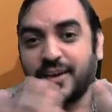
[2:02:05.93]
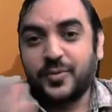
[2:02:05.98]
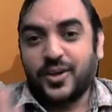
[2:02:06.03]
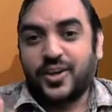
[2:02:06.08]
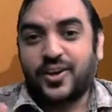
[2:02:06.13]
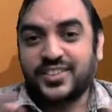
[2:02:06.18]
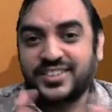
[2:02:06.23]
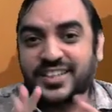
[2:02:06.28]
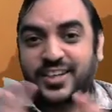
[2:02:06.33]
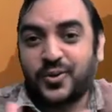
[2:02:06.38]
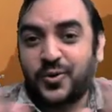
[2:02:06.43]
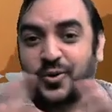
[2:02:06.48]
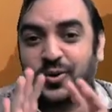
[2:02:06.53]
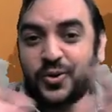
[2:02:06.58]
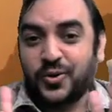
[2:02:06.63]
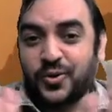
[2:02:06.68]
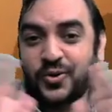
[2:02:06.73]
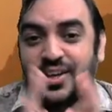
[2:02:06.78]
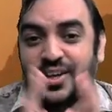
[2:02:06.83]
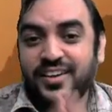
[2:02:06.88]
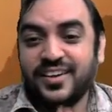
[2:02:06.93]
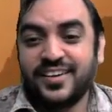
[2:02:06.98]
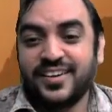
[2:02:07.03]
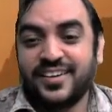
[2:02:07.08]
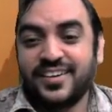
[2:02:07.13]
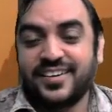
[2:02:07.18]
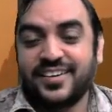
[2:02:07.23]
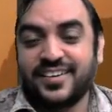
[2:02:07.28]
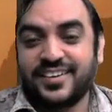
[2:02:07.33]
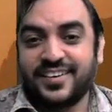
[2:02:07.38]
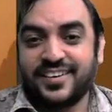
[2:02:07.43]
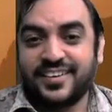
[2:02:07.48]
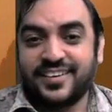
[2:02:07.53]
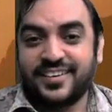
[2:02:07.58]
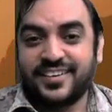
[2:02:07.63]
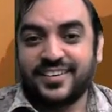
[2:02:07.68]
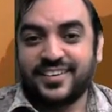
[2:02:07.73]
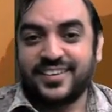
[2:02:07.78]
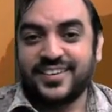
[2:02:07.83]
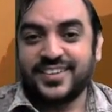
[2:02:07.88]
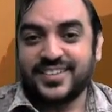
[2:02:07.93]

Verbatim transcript: because I don't know uh,